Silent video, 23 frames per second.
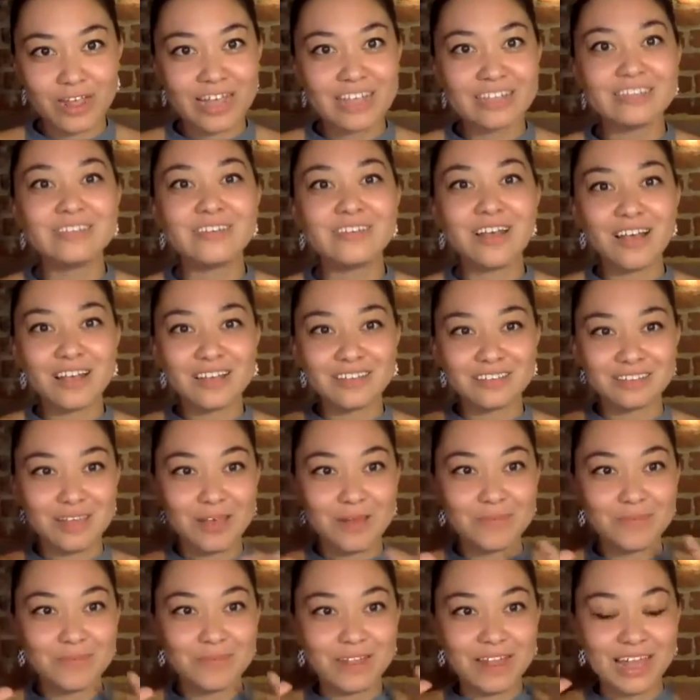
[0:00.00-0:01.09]
It's not
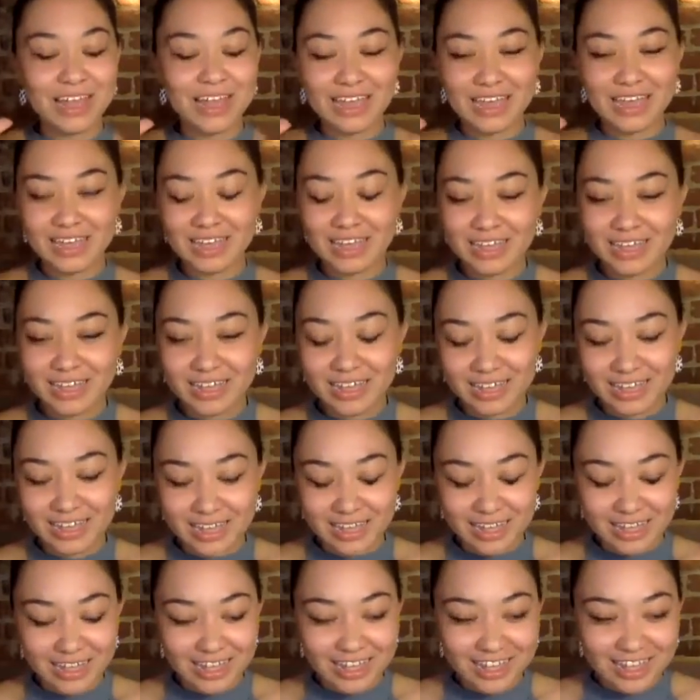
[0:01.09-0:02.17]
some like,
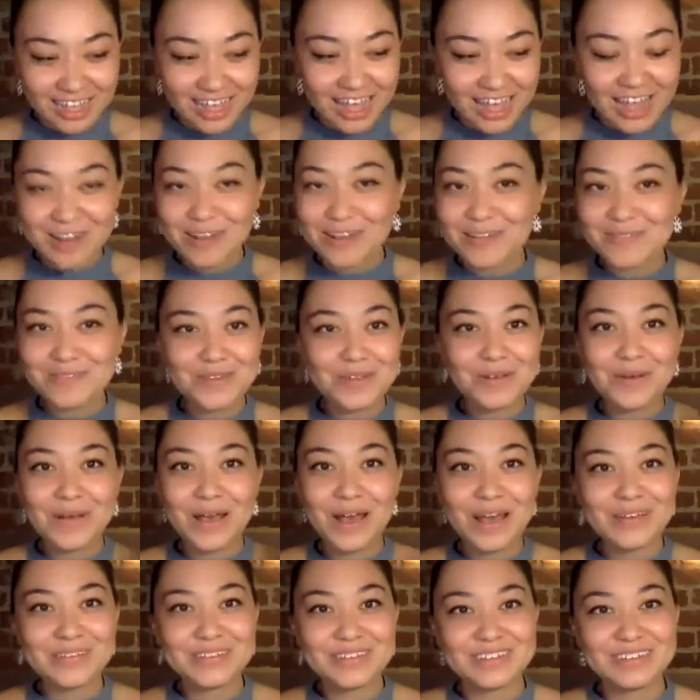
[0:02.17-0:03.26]
I don't even know
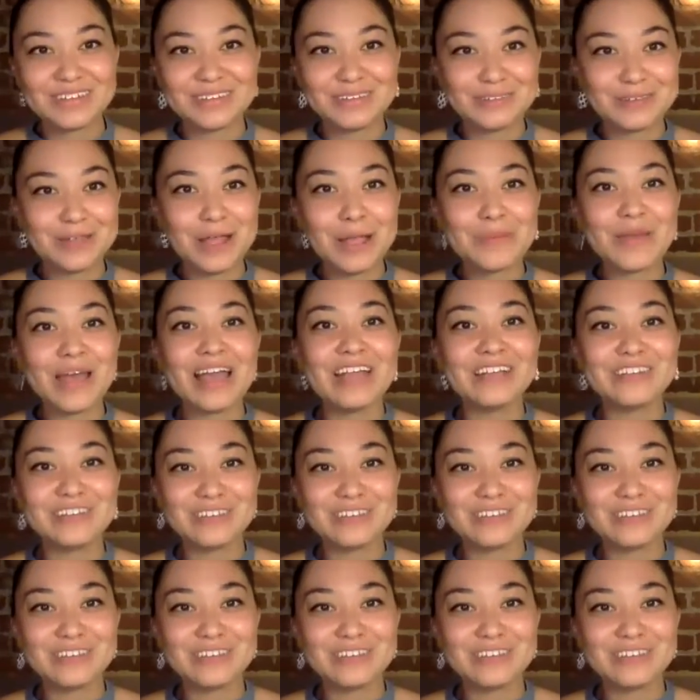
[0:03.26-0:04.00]
how to describe it.